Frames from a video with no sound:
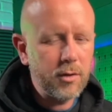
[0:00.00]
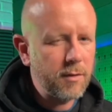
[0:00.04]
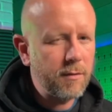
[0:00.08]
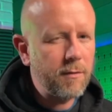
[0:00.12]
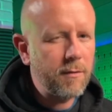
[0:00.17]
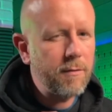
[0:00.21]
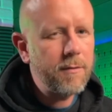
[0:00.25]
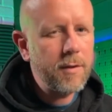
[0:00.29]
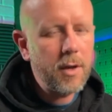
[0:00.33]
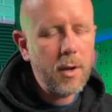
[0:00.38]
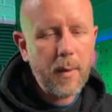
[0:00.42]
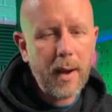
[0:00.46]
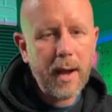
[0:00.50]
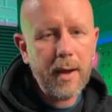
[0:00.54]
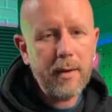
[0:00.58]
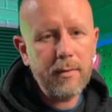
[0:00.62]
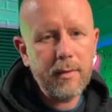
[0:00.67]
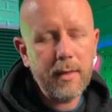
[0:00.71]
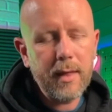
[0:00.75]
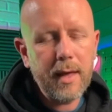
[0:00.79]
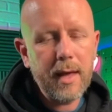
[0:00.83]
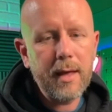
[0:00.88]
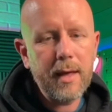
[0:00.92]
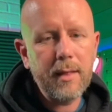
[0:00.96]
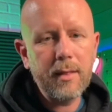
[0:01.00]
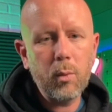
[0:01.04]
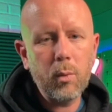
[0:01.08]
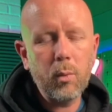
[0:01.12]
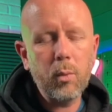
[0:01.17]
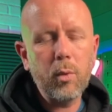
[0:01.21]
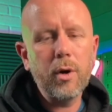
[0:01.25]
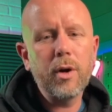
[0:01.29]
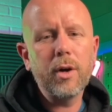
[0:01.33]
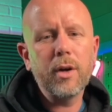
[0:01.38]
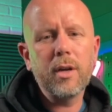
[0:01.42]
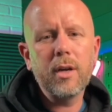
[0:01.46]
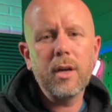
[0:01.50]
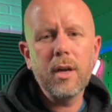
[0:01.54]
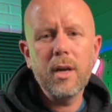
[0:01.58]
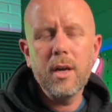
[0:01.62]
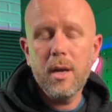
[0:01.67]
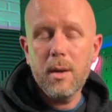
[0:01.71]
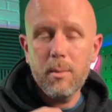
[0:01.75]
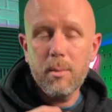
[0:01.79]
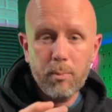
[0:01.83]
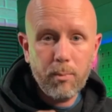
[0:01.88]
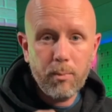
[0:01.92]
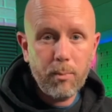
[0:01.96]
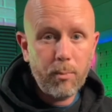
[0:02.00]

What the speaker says: There's a few out there that work